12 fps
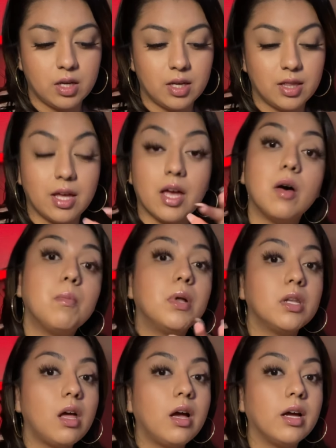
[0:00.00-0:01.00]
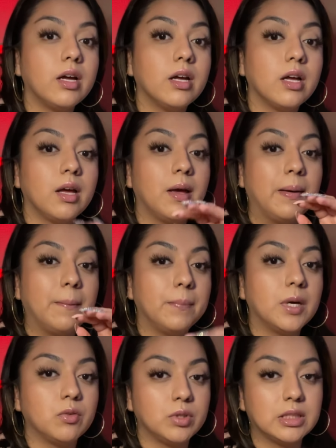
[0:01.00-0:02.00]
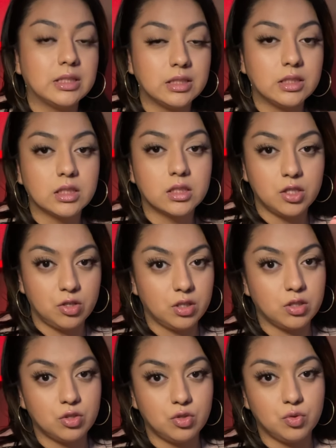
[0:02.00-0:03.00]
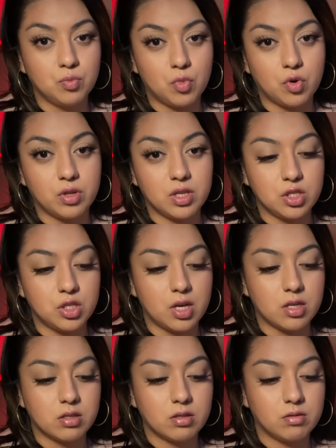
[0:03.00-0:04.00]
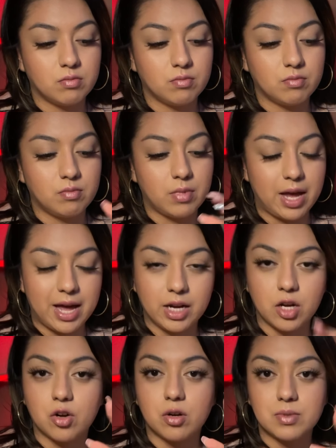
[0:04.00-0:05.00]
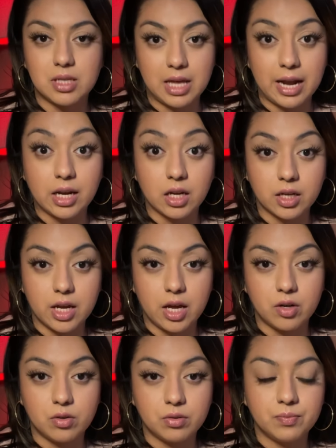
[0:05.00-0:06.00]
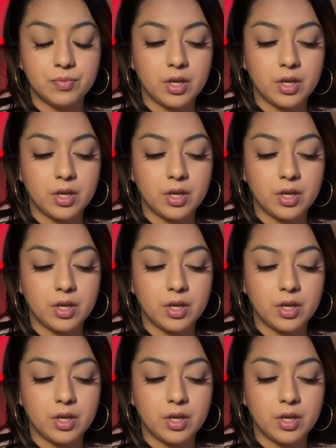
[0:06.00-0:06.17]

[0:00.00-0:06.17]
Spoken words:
They help a lot, but realistically you need to do more than just adding herbs and lighting a candle.